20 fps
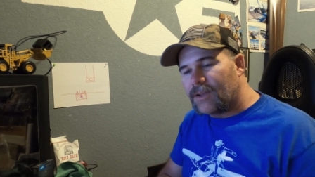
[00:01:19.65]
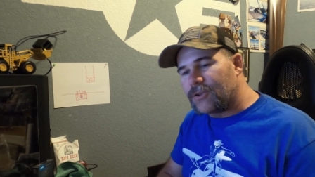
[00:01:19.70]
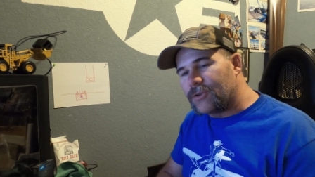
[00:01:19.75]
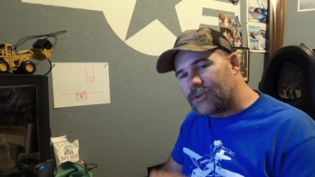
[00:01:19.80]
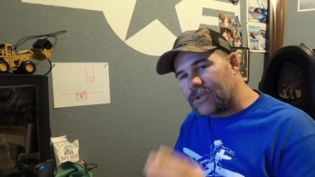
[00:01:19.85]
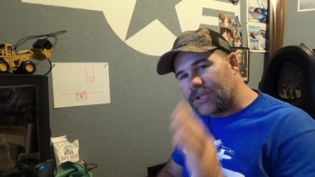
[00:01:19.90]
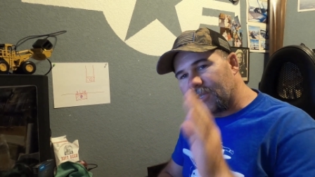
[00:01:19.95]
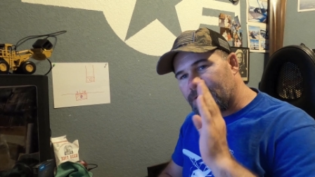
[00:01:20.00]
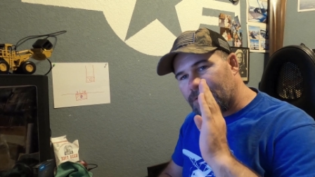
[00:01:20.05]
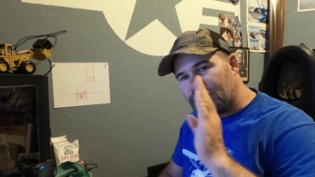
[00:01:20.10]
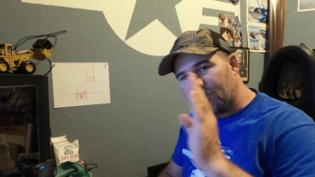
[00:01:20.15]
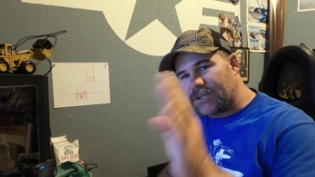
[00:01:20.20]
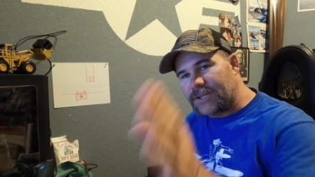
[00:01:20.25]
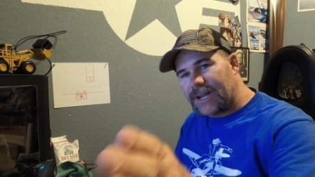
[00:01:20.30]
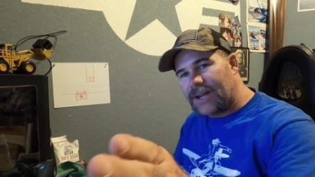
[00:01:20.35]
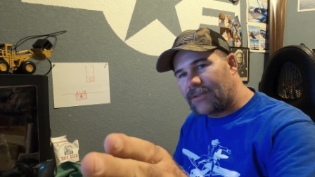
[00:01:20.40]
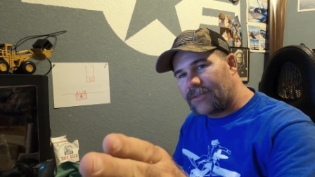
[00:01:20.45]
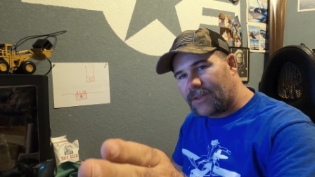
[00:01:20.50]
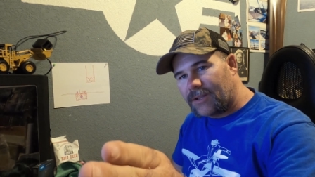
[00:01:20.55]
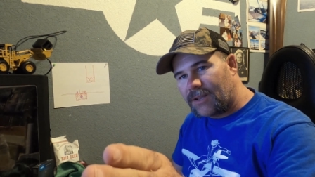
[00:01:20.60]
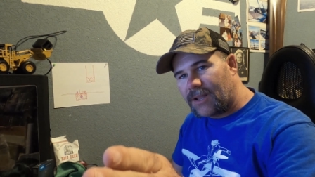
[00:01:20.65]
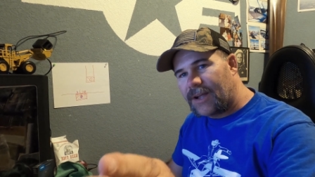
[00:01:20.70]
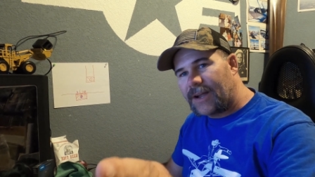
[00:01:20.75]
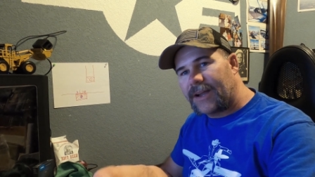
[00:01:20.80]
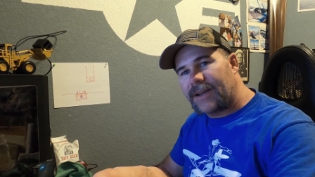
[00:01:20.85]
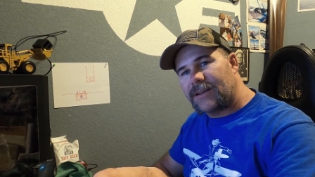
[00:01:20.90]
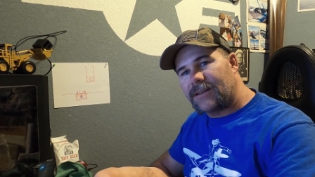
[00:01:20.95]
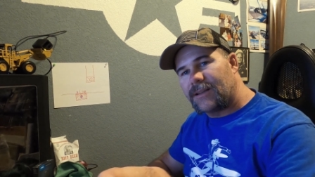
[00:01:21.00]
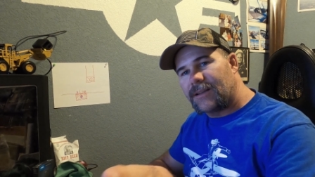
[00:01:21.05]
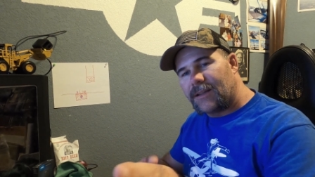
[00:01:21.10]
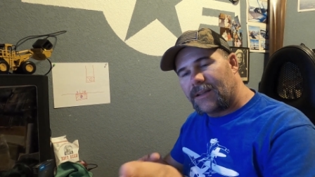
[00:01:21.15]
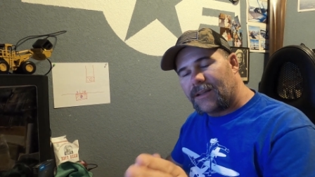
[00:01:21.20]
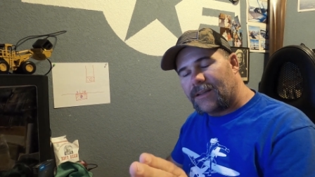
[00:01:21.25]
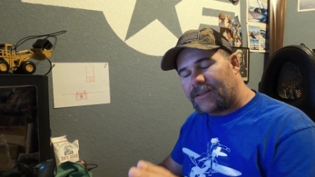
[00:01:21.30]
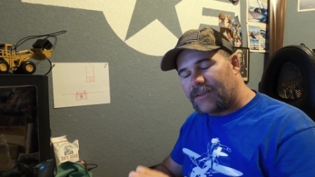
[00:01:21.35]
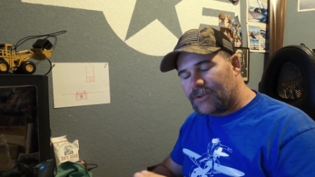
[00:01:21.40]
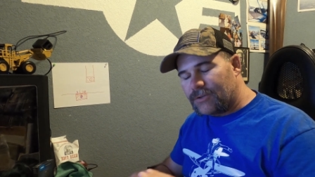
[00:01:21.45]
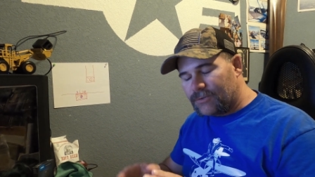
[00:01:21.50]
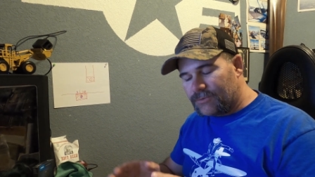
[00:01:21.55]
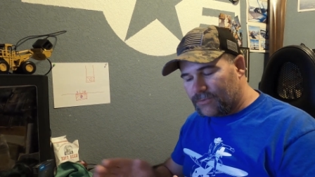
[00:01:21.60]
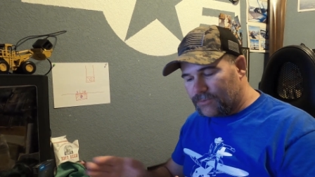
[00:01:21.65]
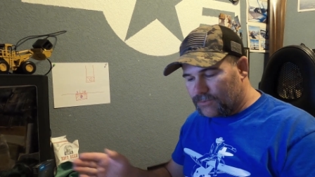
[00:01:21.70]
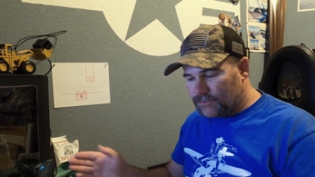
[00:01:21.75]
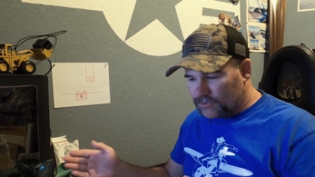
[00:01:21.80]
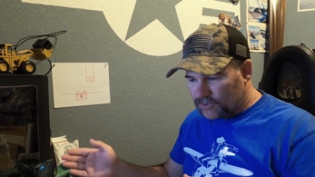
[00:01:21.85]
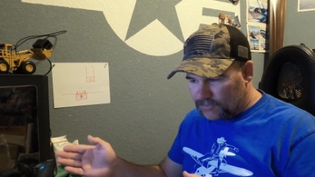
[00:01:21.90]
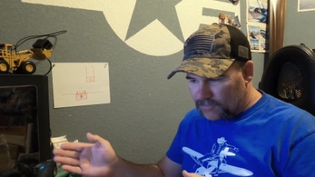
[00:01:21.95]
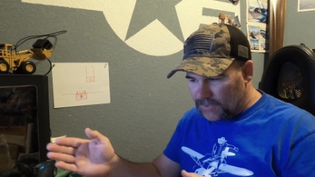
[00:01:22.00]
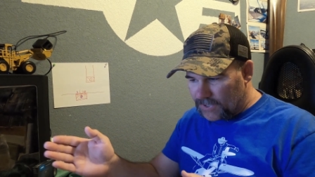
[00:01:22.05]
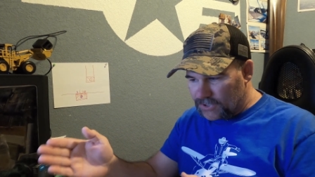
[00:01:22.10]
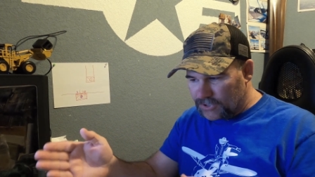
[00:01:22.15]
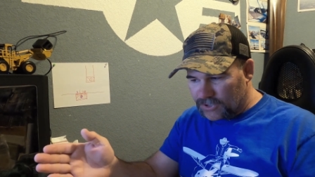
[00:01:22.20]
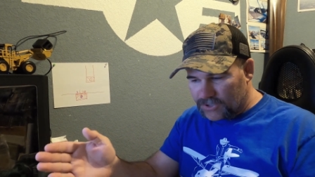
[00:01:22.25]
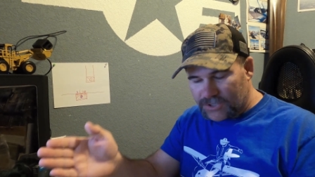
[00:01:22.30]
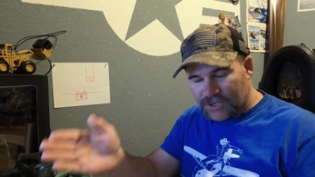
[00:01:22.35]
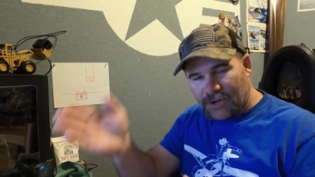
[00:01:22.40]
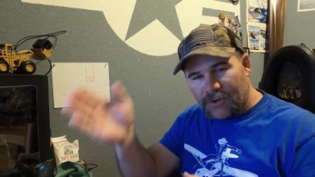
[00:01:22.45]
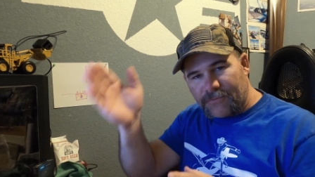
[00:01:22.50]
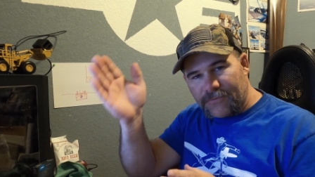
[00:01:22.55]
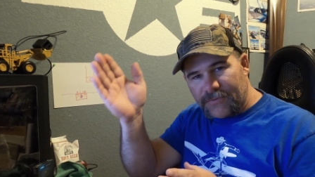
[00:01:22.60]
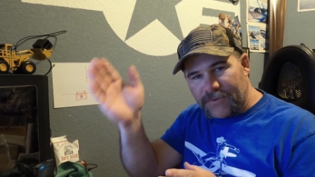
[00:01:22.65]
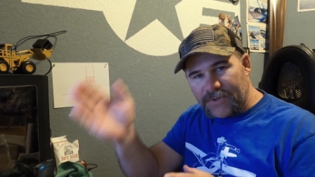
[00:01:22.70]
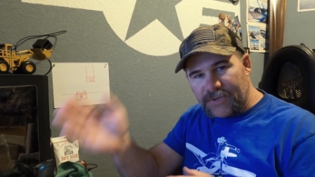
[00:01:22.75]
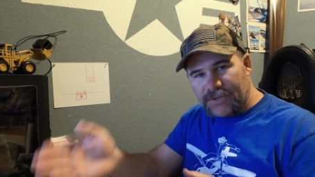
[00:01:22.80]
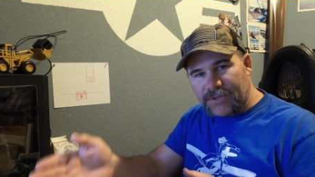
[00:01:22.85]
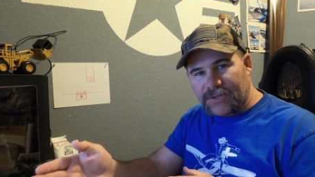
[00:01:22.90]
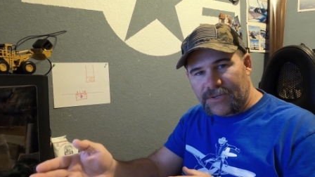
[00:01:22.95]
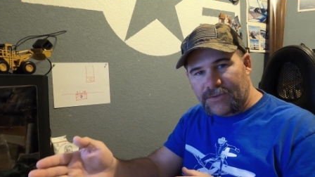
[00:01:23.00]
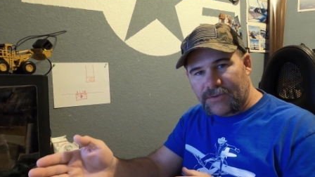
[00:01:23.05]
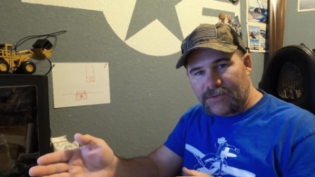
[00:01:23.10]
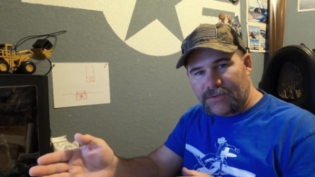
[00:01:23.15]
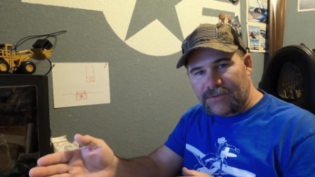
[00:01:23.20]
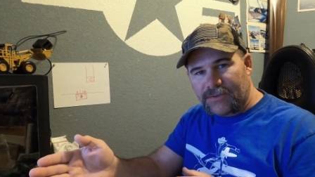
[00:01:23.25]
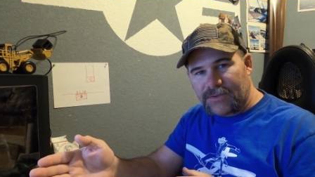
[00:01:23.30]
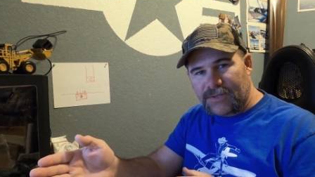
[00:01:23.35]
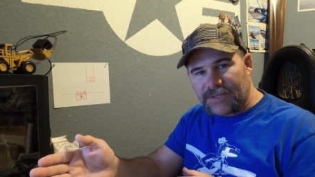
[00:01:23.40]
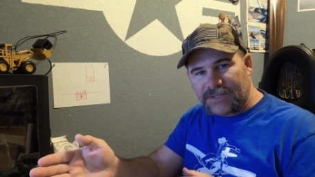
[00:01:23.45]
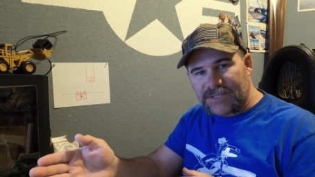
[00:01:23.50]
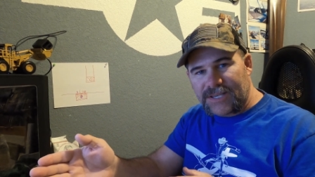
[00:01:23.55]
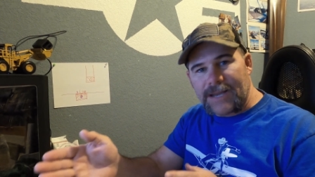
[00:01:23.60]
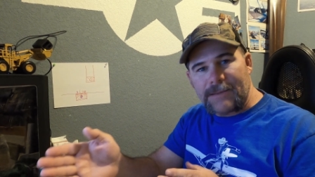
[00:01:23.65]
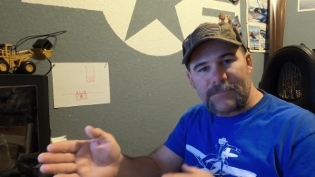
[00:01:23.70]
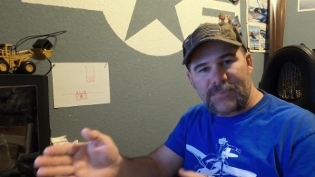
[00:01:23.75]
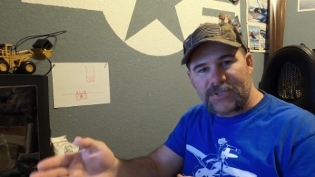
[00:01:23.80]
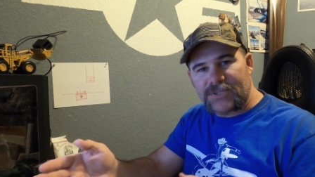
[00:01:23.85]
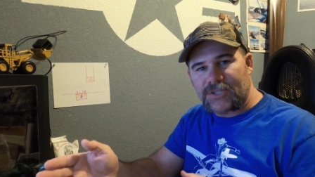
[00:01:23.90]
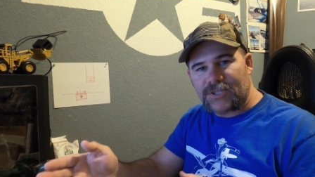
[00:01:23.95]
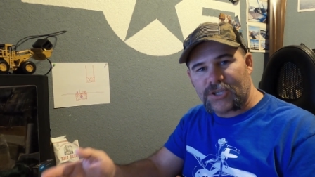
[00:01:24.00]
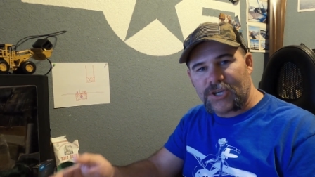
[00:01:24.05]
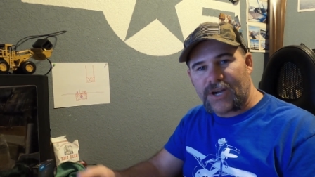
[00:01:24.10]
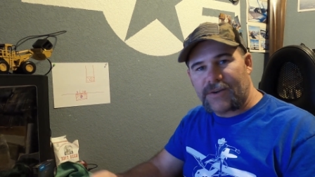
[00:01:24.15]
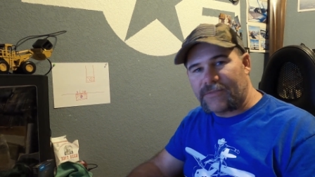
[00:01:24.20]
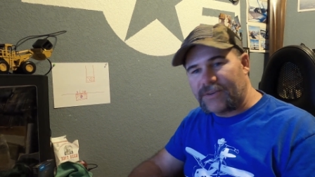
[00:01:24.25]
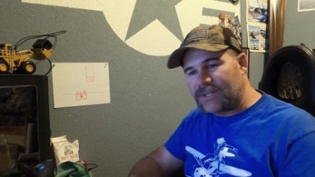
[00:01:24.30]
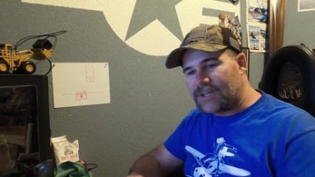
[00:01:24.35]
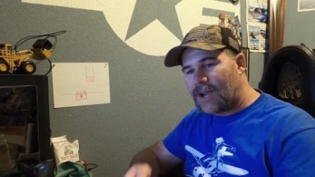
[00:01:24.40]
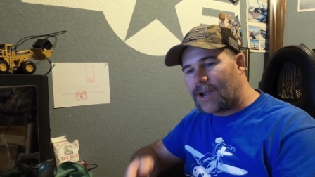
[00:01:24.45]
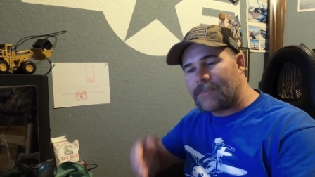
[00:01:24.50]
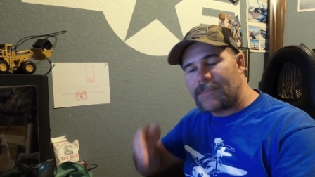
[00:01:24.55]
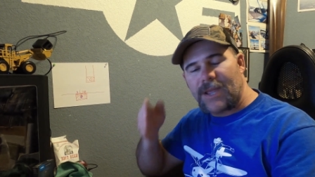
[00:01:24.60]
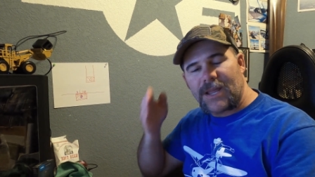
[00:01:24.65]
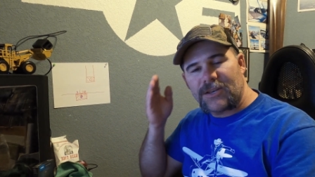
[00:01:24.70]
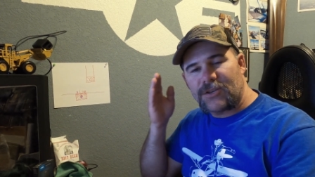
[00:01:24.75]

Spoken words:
You just look down the line, you spin yourself in the same position every time,